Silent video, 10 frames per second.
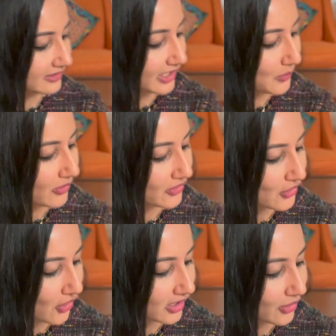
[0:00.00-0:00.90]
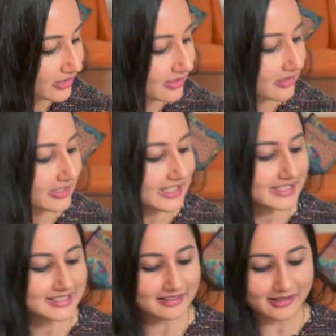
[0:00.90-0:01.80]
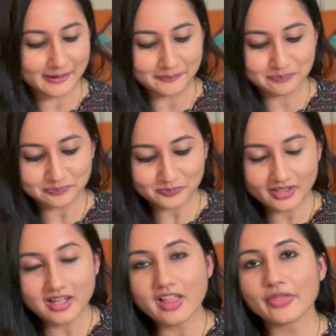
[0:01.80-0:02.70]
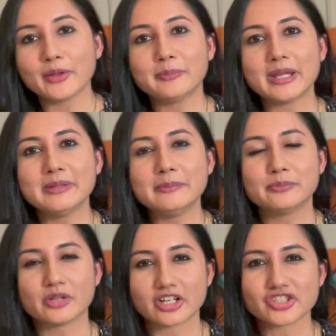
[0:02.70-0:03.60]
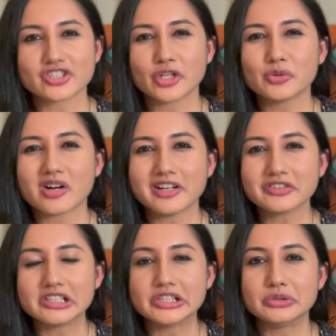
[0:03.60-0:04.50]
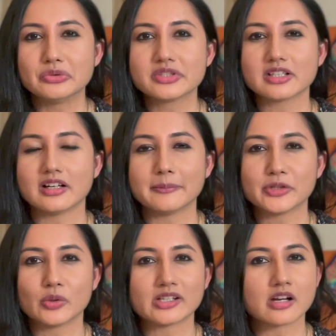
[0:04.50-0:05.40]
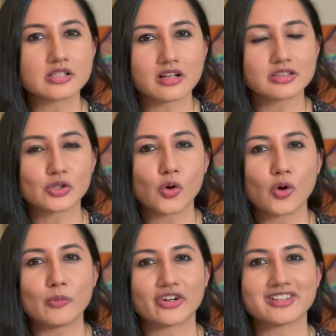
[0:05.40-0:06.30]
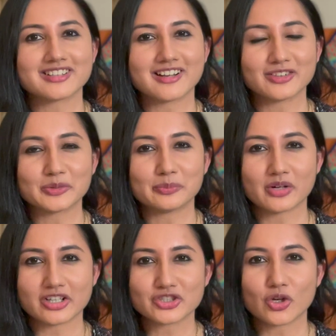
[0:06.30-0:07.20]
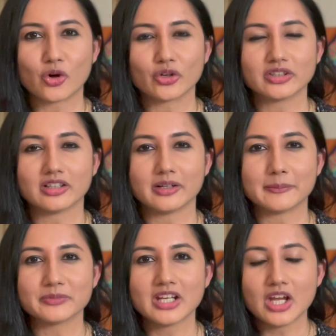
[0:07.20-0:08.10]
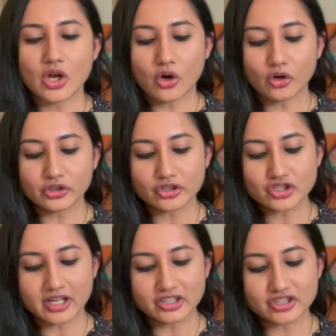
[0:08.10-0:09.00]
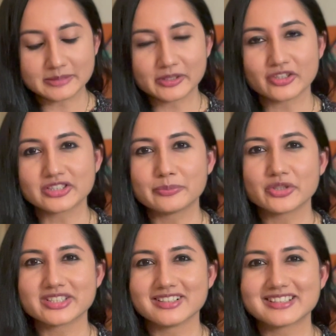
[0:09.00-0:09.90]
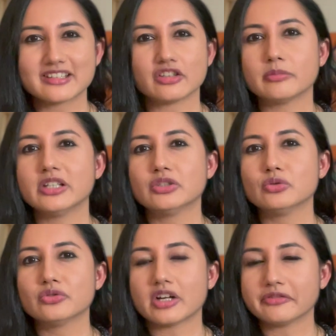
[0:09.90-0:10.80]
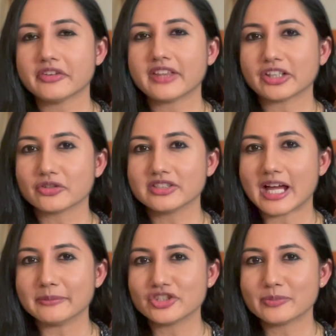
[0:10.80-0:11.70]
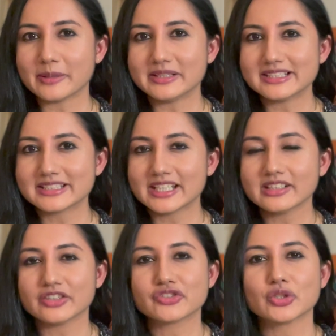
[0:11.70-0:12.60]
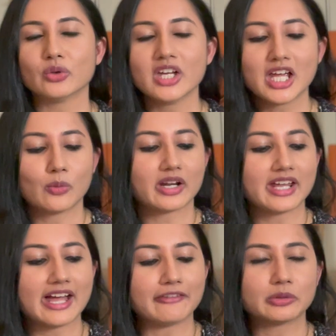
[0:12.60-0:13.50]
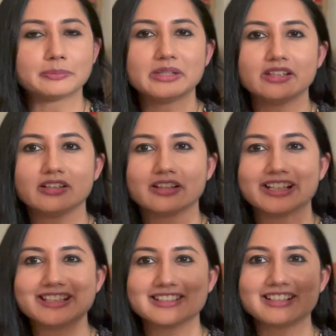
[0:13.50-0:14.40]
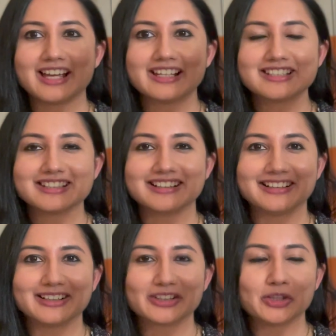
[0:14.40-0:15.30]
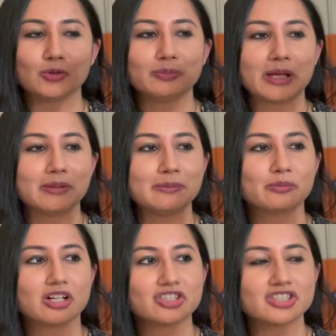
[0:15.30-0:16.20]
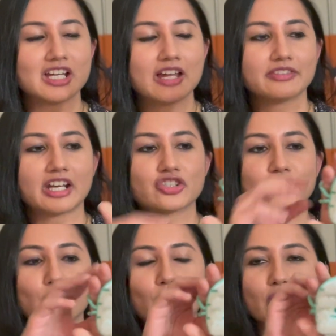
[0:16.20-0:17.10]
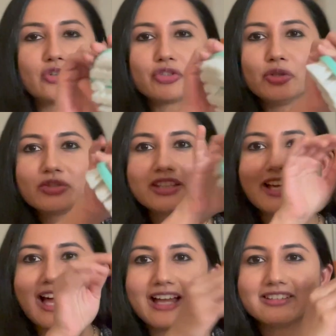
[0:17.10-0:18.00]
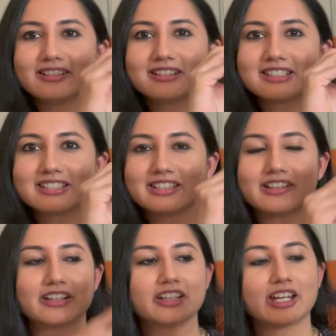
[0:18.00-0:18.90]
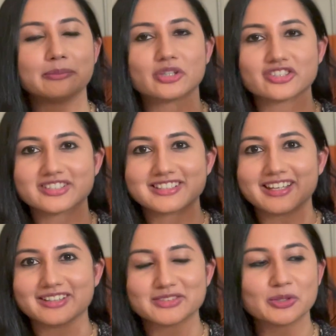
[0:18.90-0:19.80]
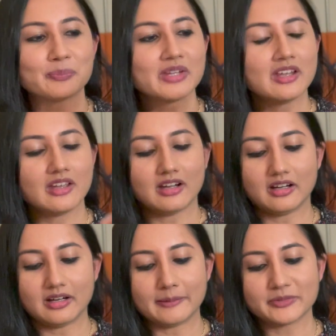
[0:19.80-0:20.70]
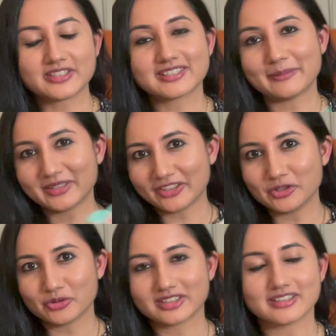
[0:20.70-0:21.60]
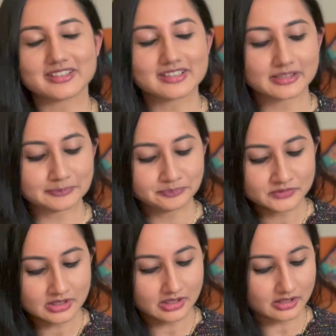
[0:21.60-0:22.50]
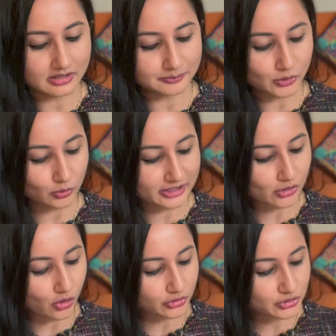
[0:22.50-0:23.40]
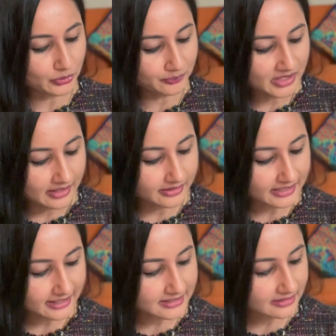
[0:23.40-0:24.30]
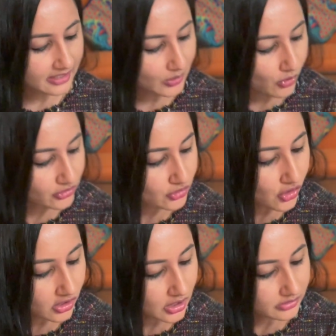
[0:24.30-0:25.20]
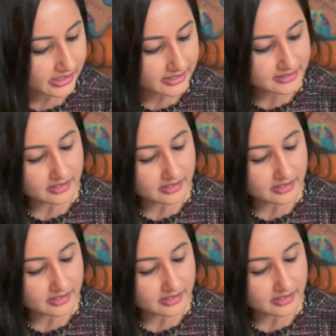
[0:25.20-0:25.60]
that I wanted to call out here is the baby brush. Now, you can't really use, an adult comb or an adult brush on your child just because the bristles tend to be too rough and that could damage baby's skin. And so what I have with me here is a nice cute baby brush that I just hold on to using the handles here, and then I brush his hair. So this is something that you could consider holding on to. The next thing that I want to call out is